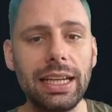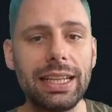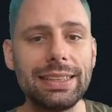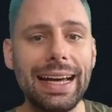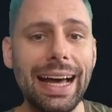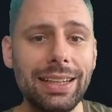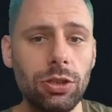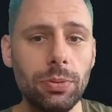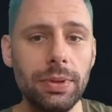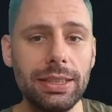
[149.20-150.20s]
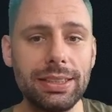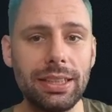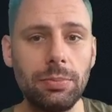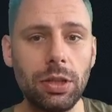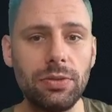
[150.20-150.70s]
and uncommit
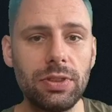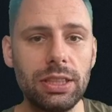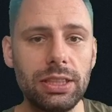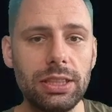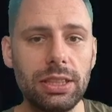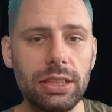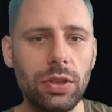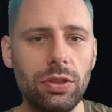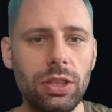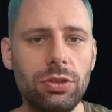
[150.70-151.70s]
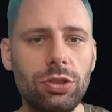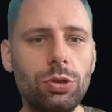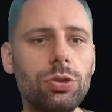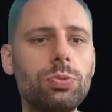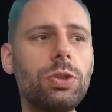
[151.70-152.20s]
some of this. You need to
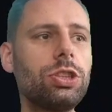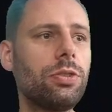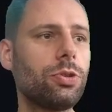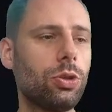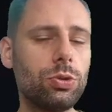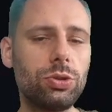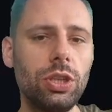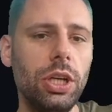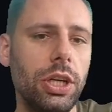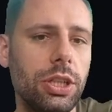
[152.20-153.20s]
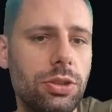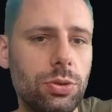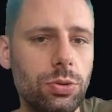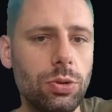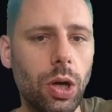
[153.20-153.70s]
choose which of those
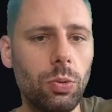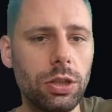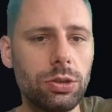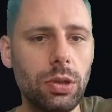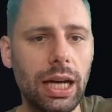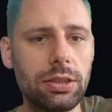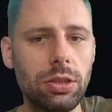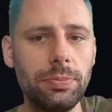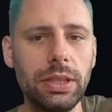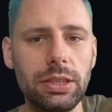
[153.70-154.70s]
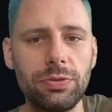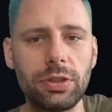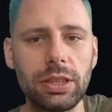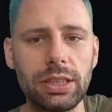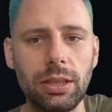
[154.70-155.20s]
you want to uncommit.
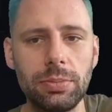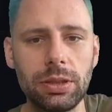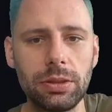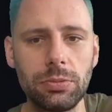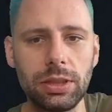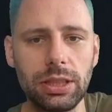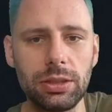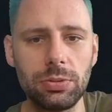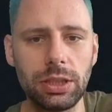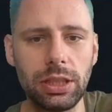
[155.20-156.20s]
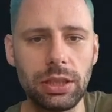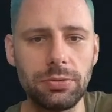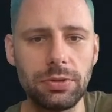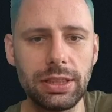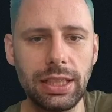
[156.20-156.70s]
For example, with this one here, if
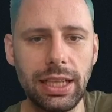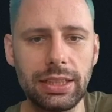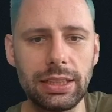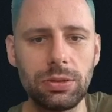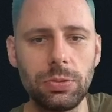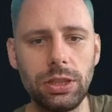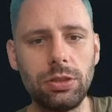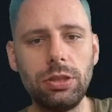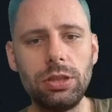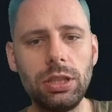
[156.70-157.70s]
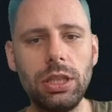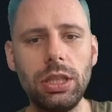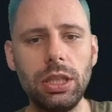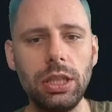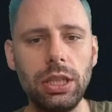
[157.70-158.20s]
we select this, we could
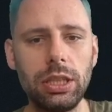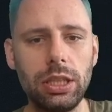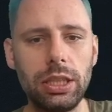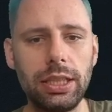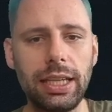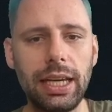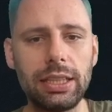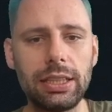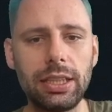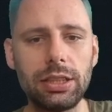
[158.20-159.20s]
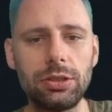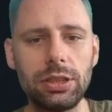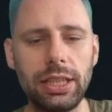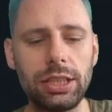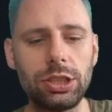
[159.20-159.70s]
get another
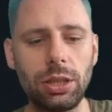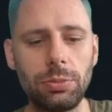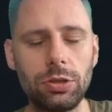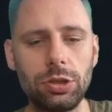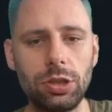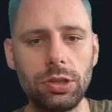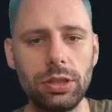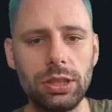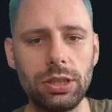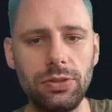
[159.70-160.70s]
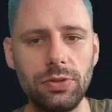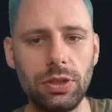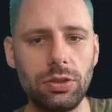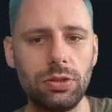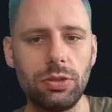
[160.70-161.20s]
transaction. I'm going to show you this, even
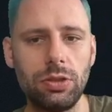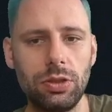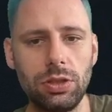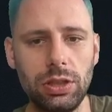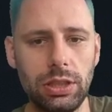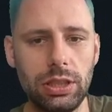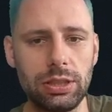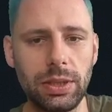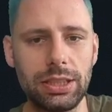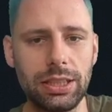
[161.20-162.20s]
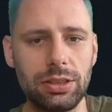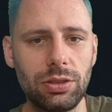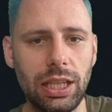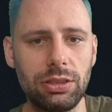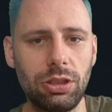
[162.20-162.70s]
though it doesn't make sense to
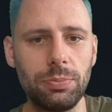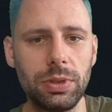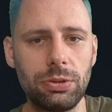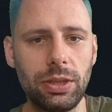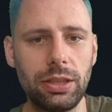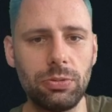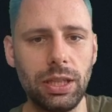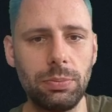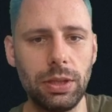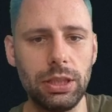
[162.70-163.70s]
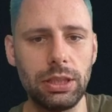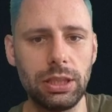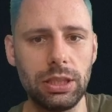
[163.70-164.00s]
uncommit right away, but